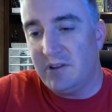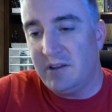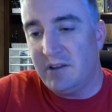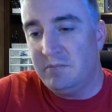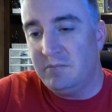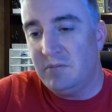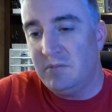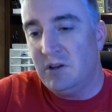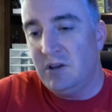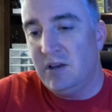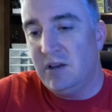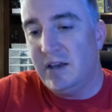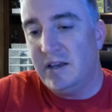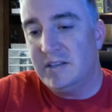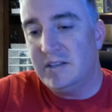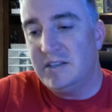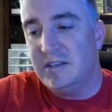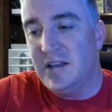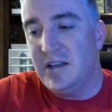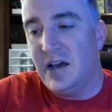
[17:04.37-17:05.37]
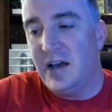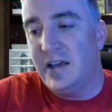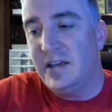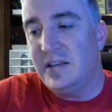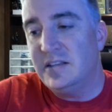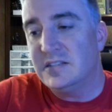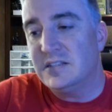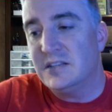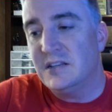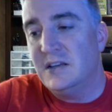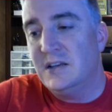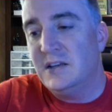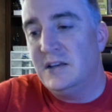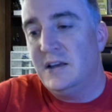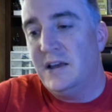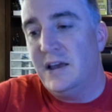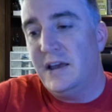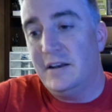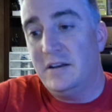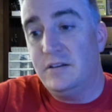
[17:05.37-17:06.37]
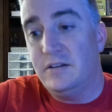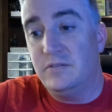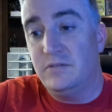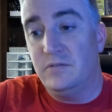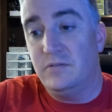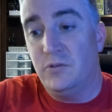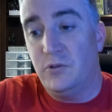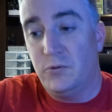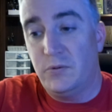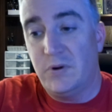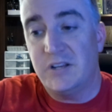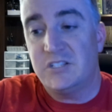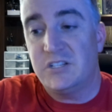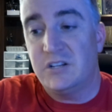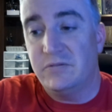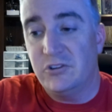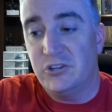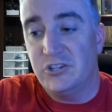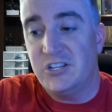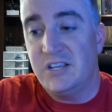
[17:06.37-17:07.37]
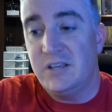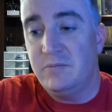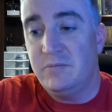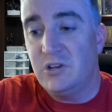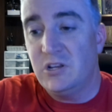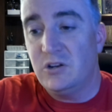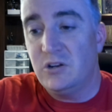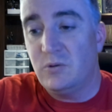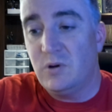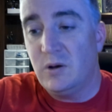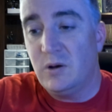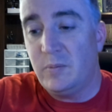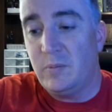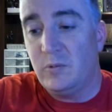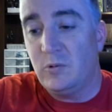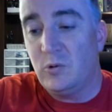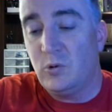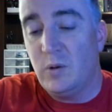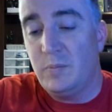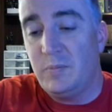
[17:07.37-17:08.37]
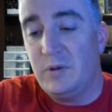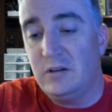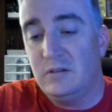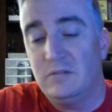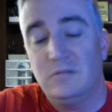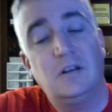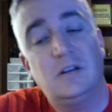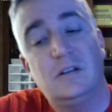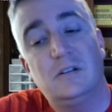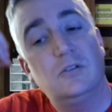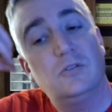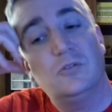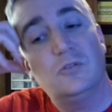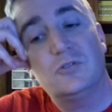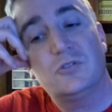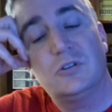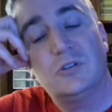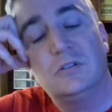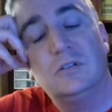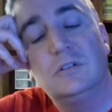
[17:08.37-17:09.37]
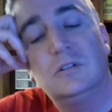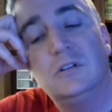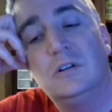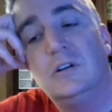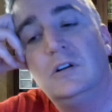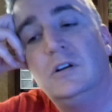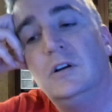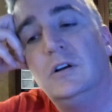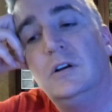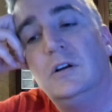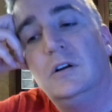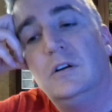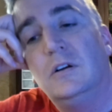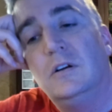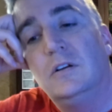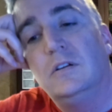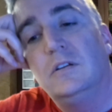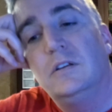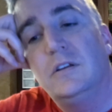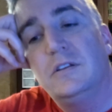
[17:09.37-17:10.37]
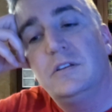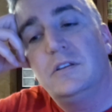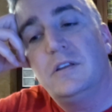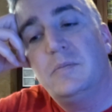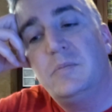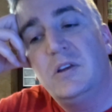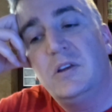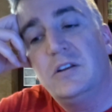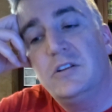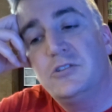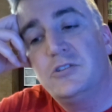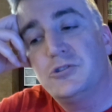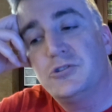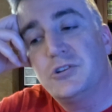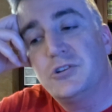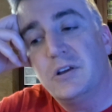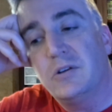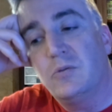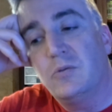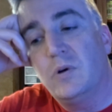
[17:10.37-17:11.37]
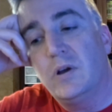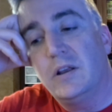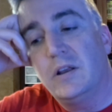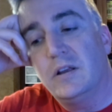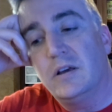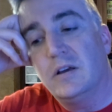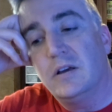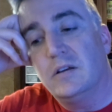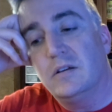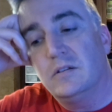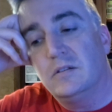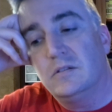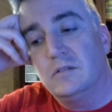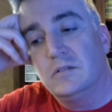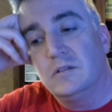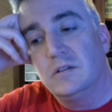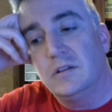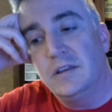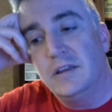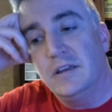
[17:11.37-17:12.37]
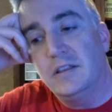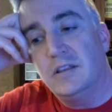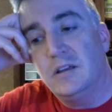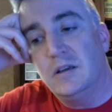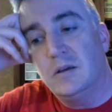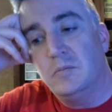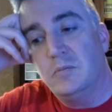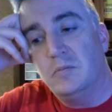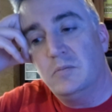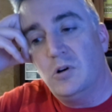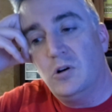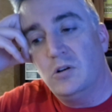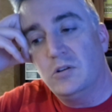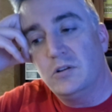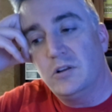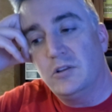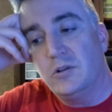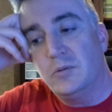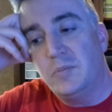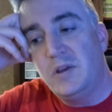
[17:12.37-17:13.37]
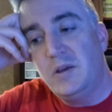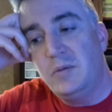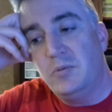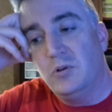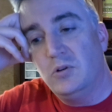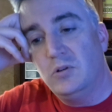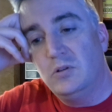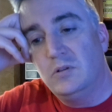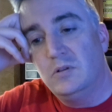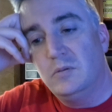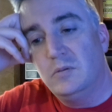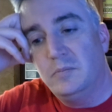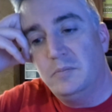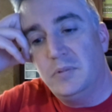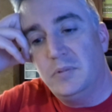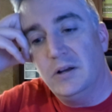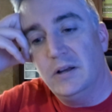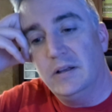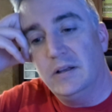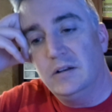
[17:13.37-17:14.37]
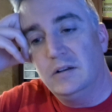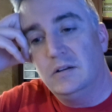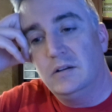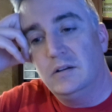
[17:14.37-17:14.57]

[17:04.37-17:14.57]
him as he dies, and the rest of your team can equip it? I don't know. That'd be an interesting way to get them on other people, but